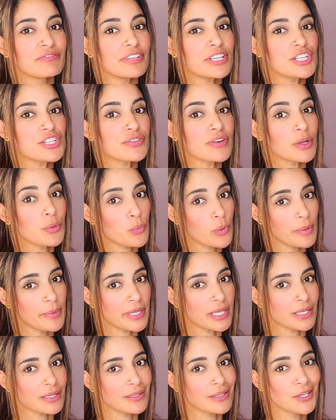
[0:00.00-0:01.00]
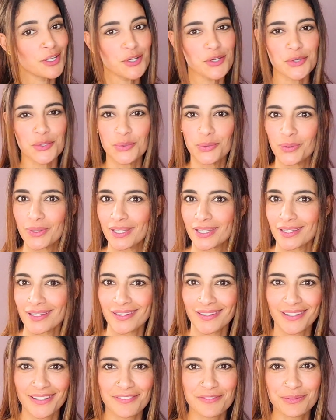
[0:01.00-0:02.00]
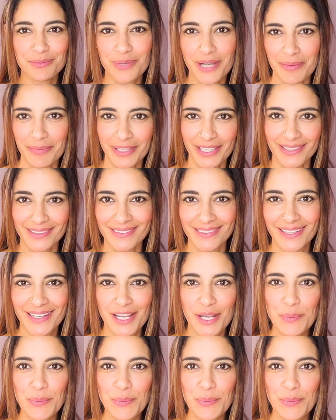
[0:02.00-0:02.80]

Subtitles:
featuring women who love women,